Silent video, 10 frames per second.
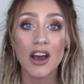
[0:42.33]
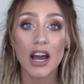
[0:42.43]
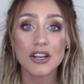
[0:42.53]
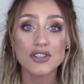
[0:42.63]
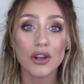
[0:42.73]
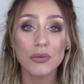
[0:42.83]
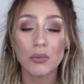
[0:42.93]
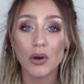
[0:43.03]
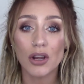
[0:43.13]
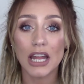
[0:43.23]
I don't
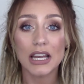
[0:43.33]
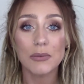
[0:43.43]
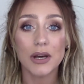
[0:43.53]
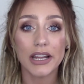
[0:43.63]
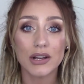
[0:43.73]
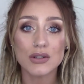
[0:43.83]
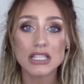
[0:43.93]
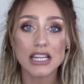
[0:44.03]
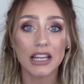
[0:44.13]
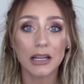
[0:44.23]
want anyone
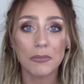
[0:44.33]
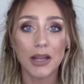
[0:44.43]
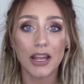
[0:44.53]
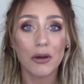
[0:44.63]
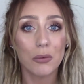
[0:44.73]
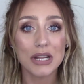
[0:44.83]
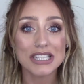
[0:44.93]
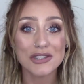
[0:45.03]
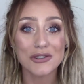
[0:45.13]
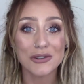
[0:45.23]
else telling me
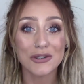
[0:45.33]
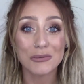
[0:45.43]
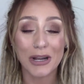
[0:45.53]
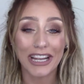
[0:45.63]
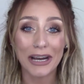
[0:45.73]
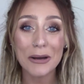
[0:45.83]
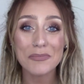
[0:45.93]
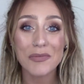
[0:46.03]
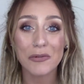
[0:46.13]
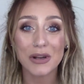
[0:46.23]
when to wake
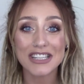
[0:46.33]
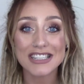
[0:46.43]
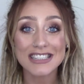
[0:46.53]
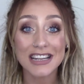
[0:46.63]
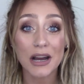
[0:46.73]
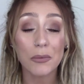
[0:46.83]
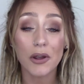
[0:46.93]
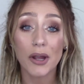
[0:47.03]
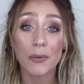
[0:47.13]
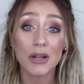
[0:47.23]
up, when to start
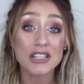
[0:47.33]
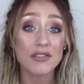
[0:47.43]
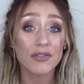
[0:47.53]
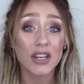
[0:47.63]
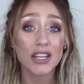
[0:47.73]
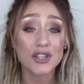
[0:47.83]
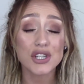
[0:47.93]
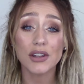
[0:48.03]
work, when to finish,